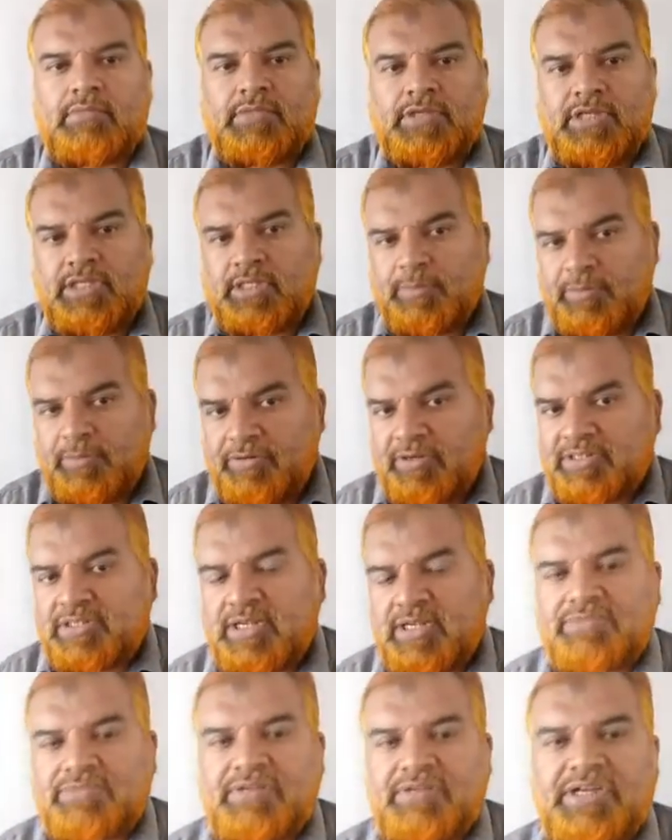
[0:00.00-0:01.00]
In the previous
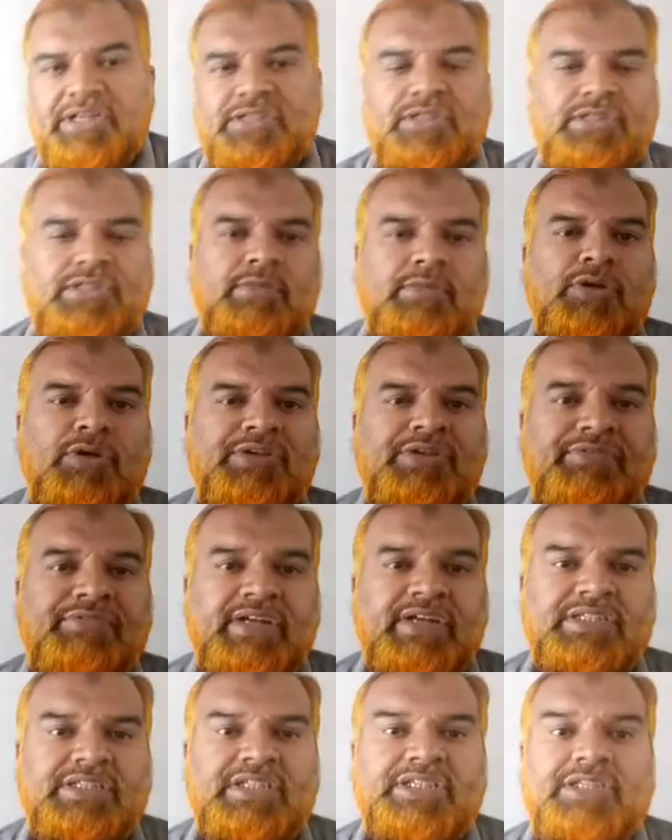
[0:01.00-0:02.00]
class, we had discussed about
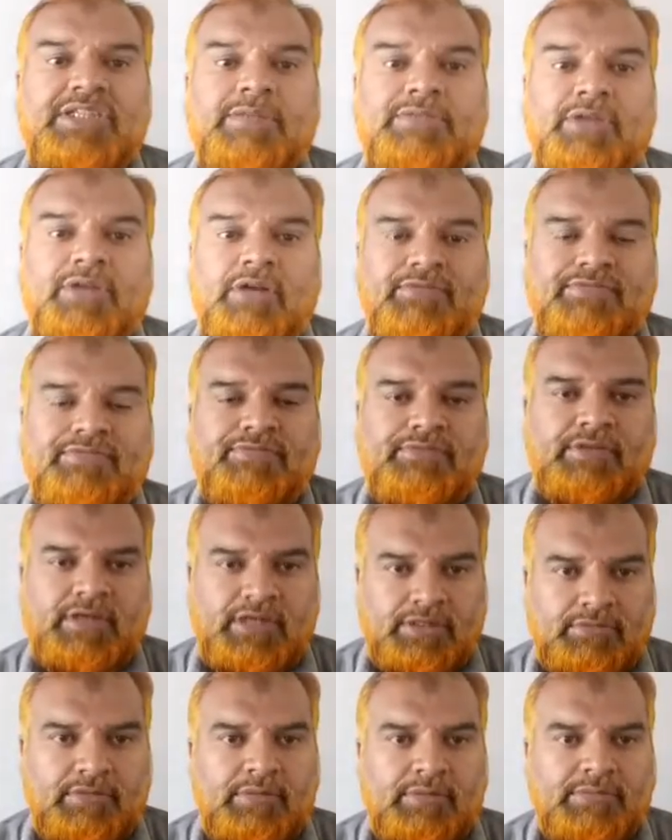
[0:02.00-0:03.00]
different systems of
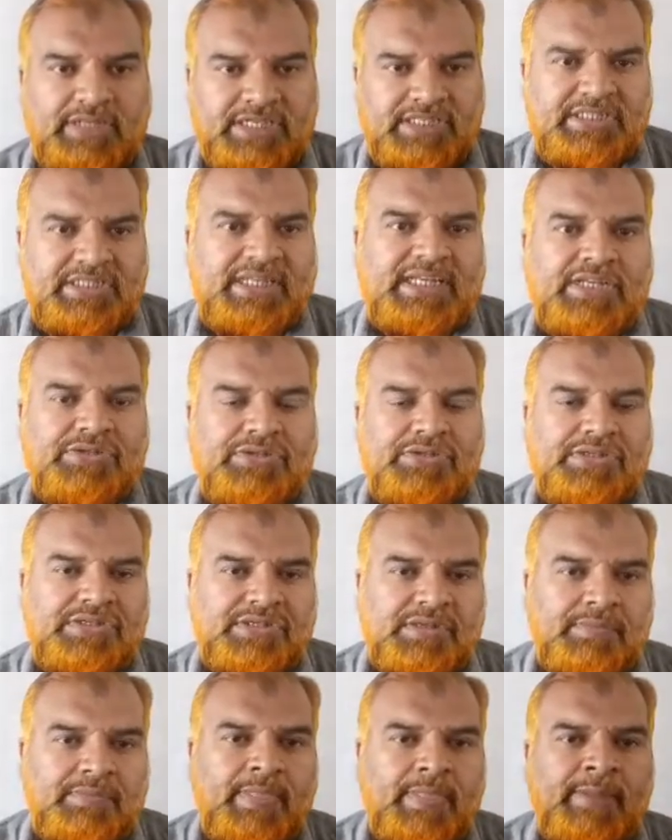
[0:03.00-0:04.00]
earthworm, that is digestive
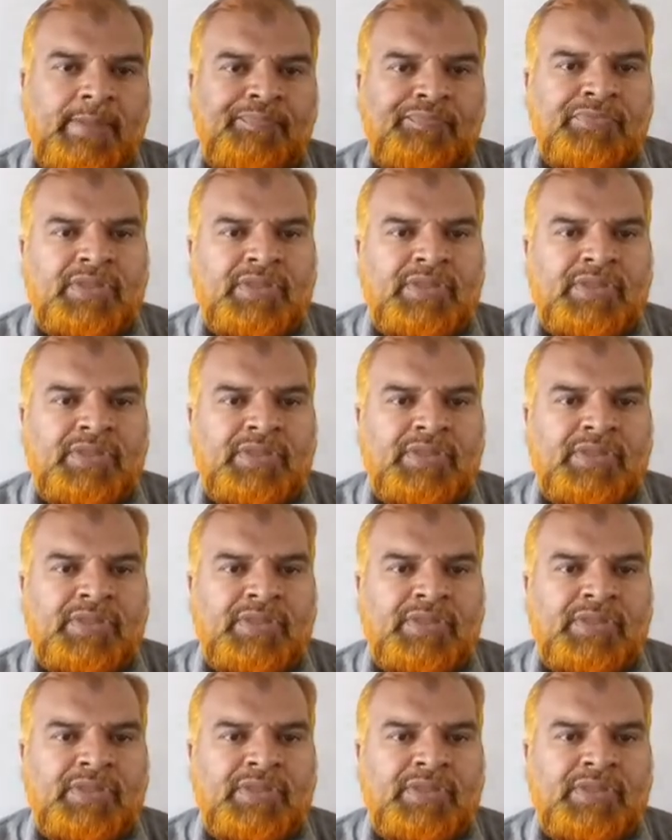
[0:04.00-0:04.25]
system,